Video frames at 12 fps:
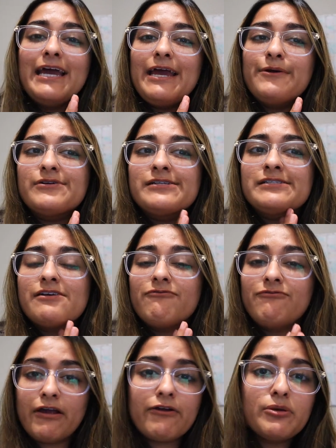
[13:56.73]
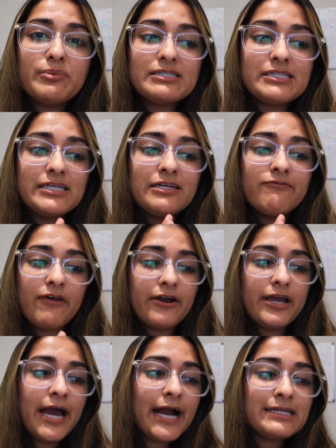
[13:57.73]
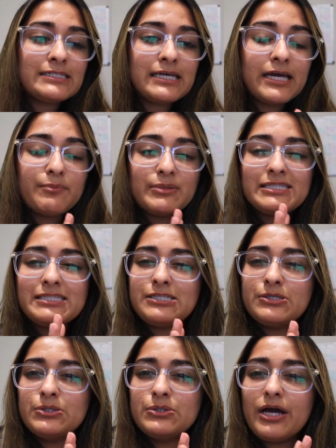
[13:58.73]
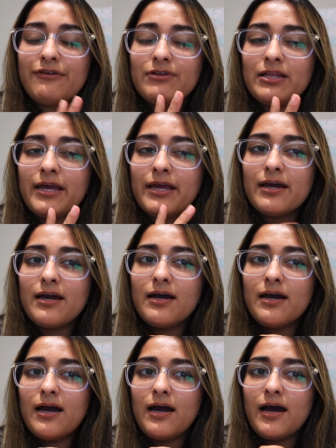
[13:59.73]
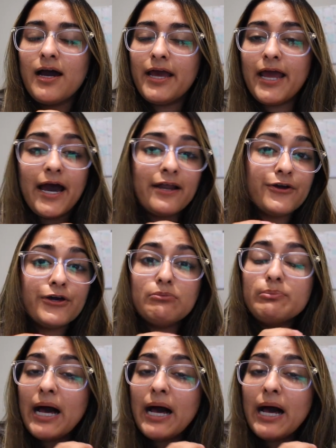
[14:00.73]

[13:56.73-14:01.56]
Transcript: It was very busy, very hectic, but still I feel like I had a good